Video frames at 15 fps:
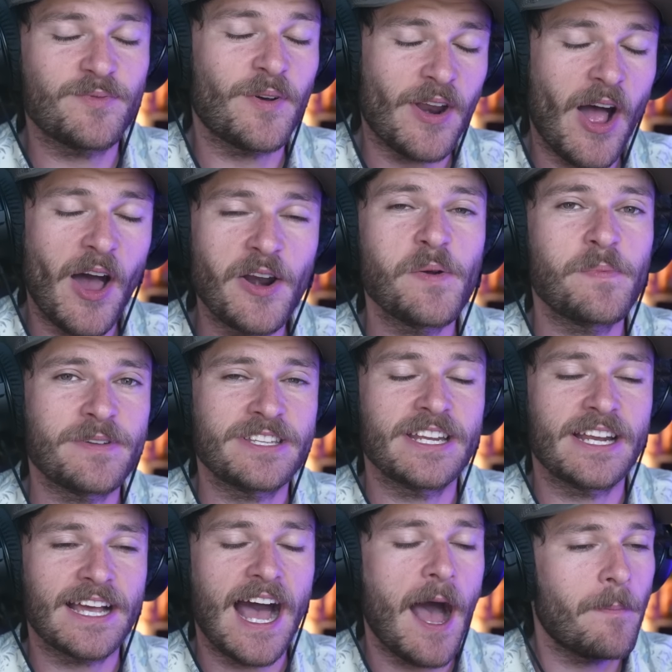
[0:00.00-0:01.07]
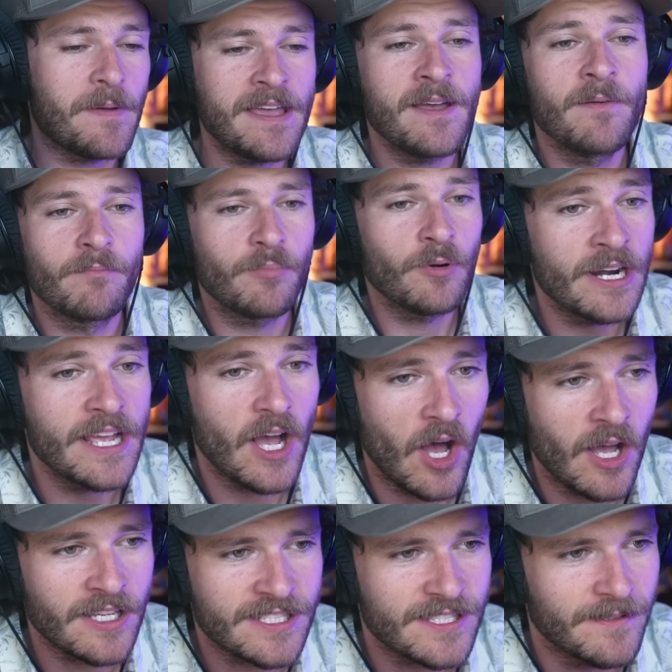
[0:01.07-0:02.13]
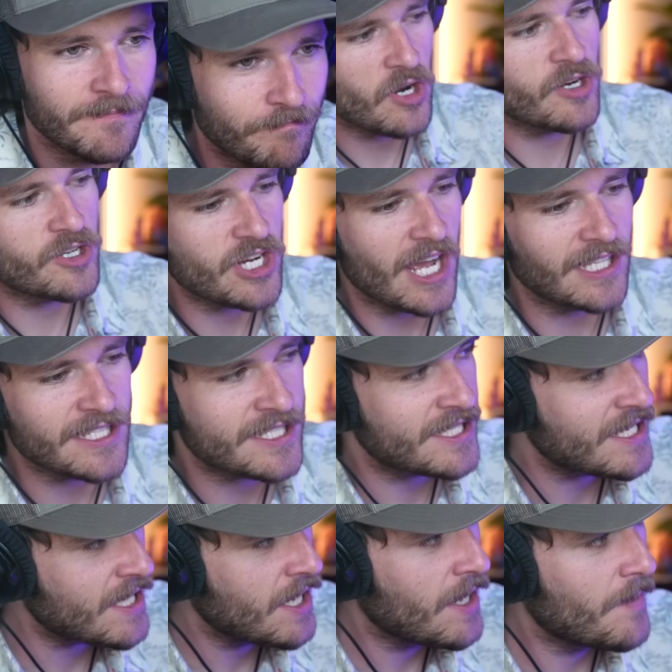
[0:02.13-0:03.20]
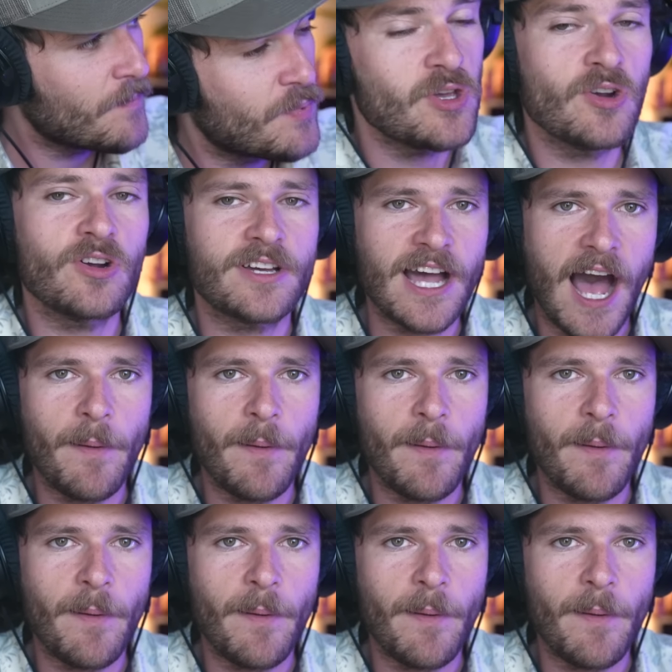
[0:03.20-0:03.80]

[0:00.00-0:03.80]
was 100% a copy. Pretty awesome. Pure jealousy, pure